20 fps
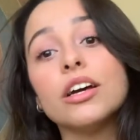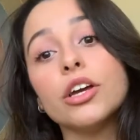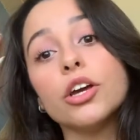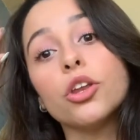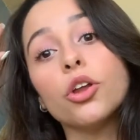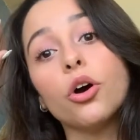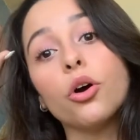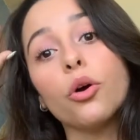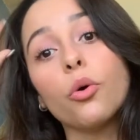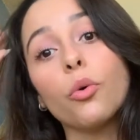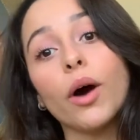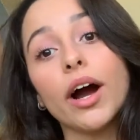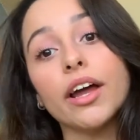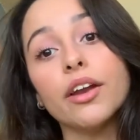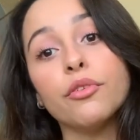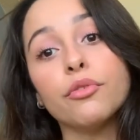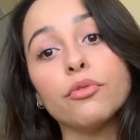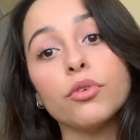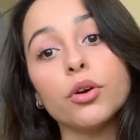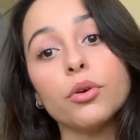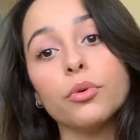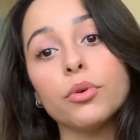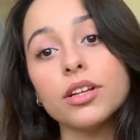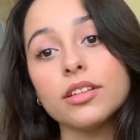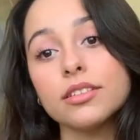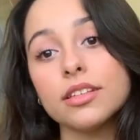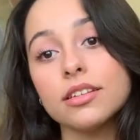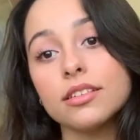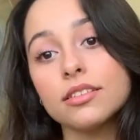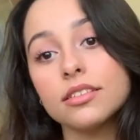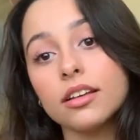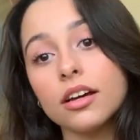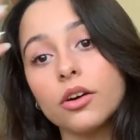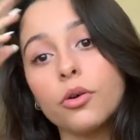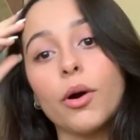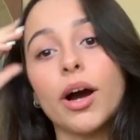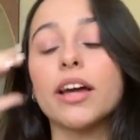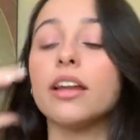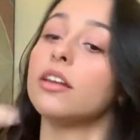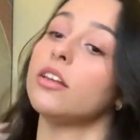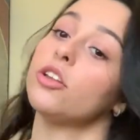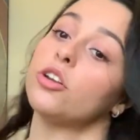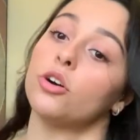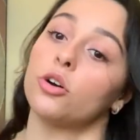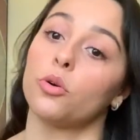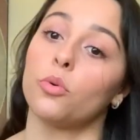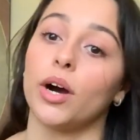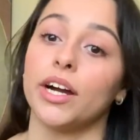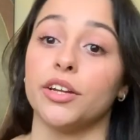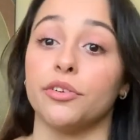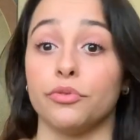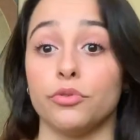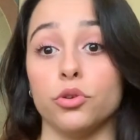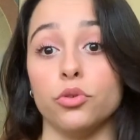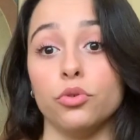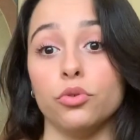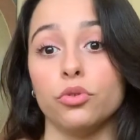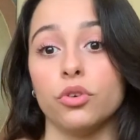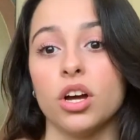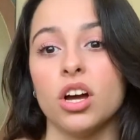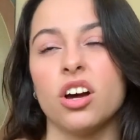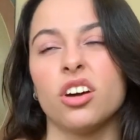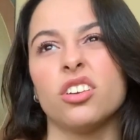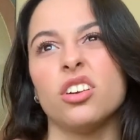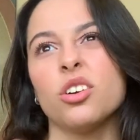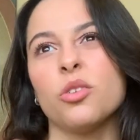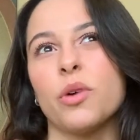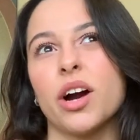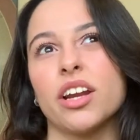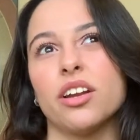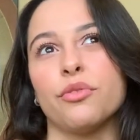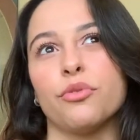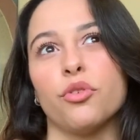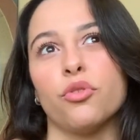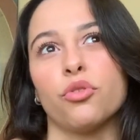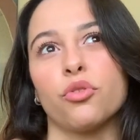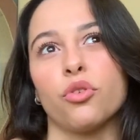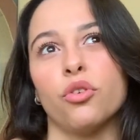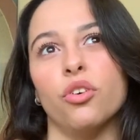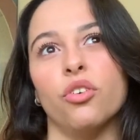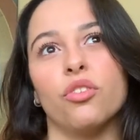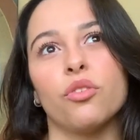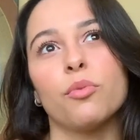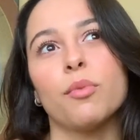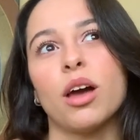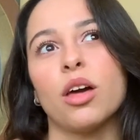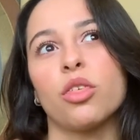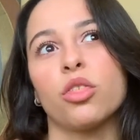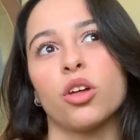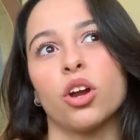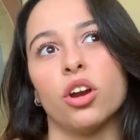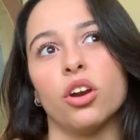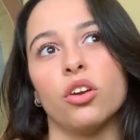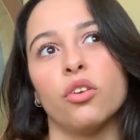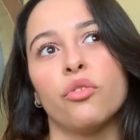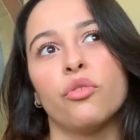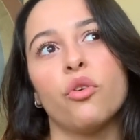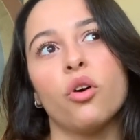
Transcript: you know, quite a few, what's this? Not quite a few schools, my third